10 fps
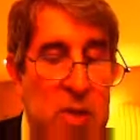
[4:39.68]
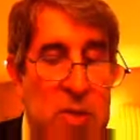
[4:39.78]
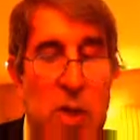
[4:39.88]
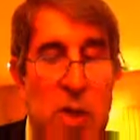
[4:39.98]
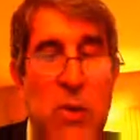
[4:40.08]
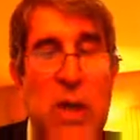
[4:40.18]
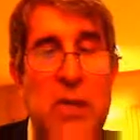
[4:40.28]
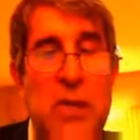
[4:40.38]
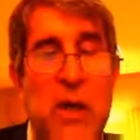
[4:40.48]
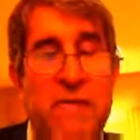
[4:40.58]

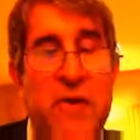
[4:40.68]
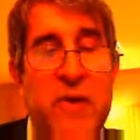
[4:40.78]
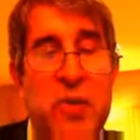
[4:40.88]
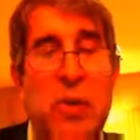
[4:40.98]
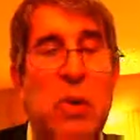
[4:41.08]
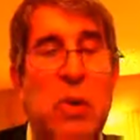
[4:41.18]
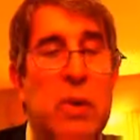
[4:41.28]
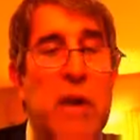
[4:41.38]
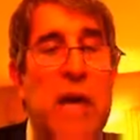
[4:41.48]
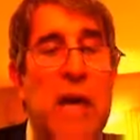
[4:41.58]
So you have fish that
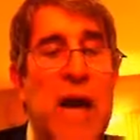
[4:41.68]
will